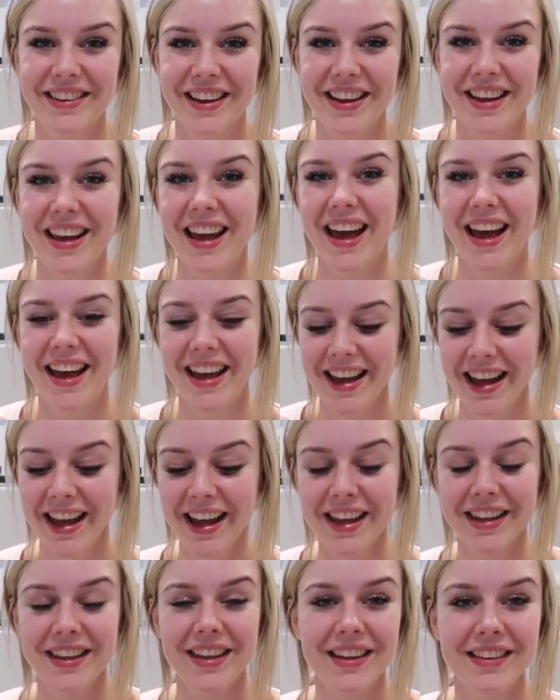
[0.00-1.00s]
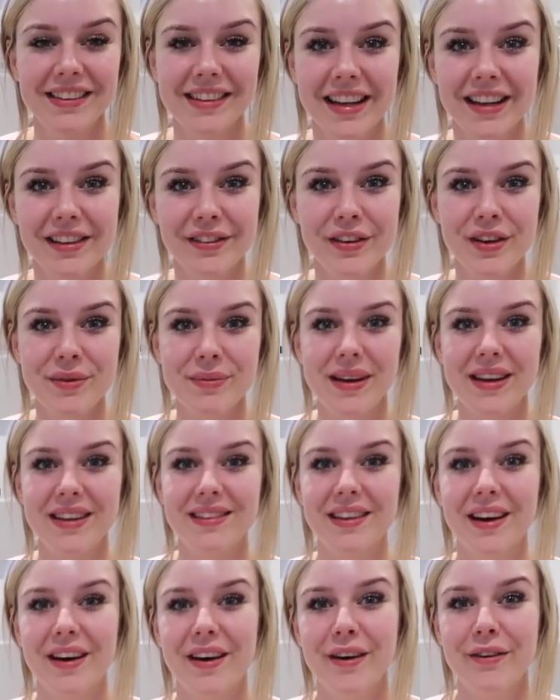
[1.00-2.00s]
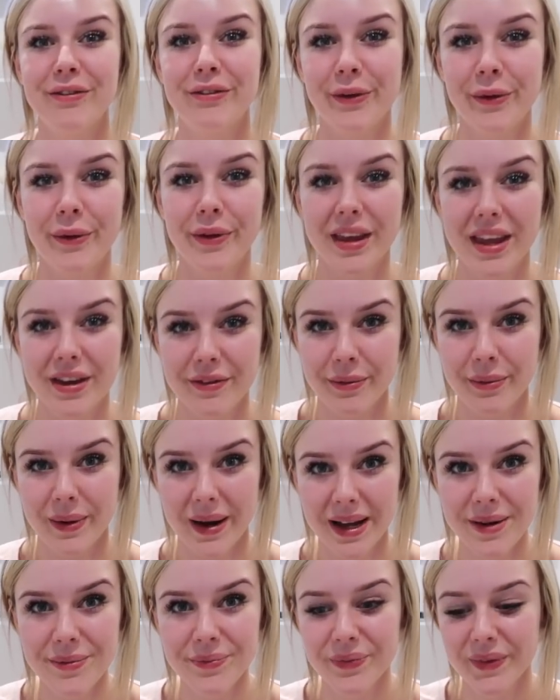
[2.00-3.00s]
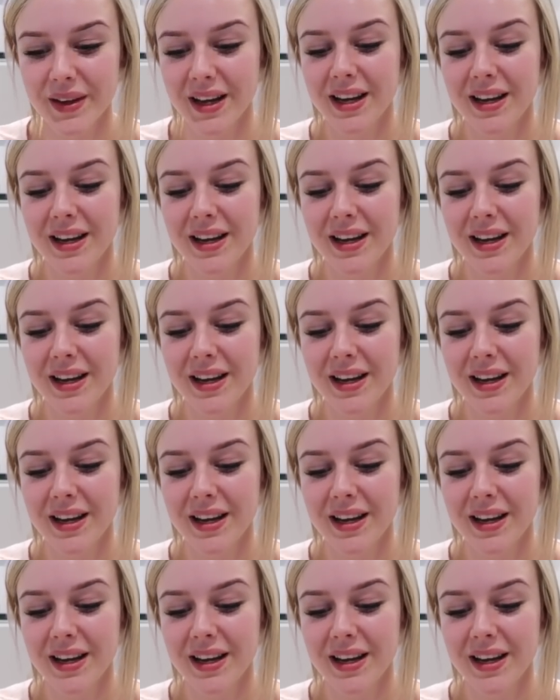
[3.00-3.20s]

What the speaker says: So yeah, these next few bits are for the giveaway.